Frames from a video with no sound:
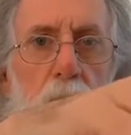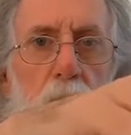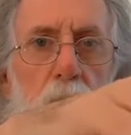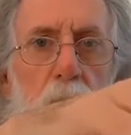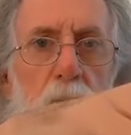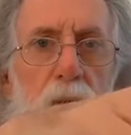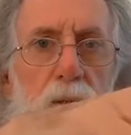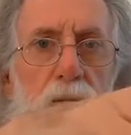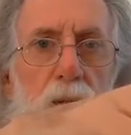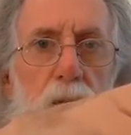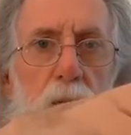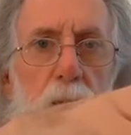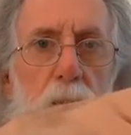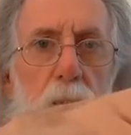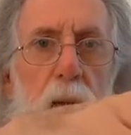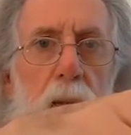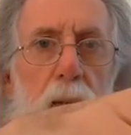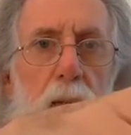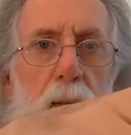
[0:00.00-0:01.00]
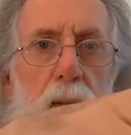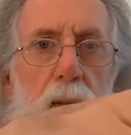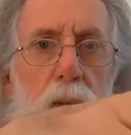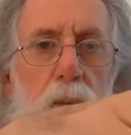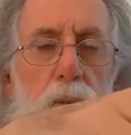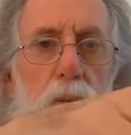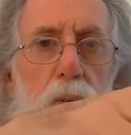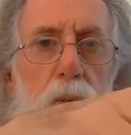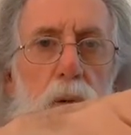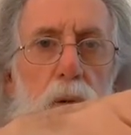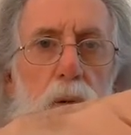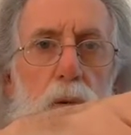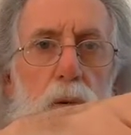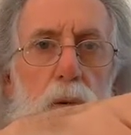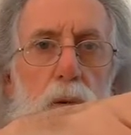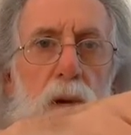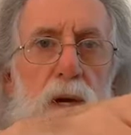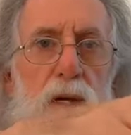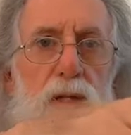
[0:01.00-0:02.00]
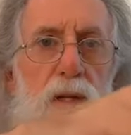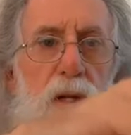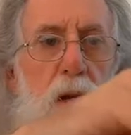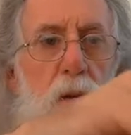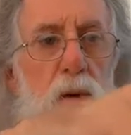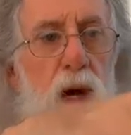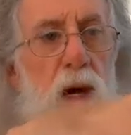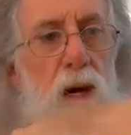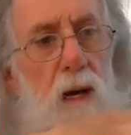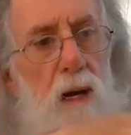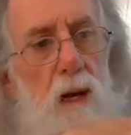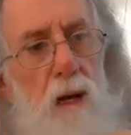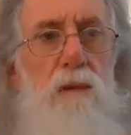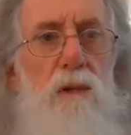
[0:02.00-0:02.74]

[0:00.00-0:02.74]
the lever and it will measure the run out.